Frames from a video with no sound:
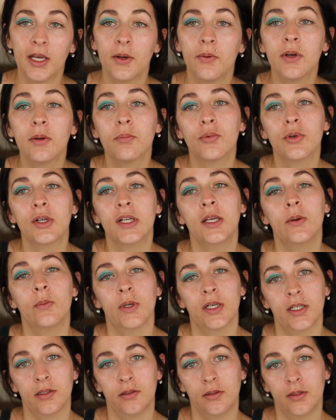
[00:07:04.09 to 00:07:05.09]
I want a pretty
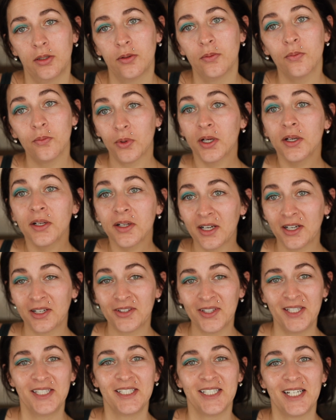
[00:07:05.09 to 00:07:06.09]
one. I don't want an
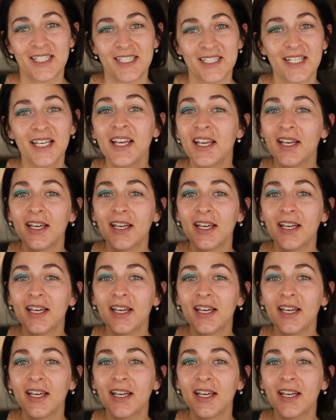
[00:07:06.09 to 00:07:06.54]
ugly desk.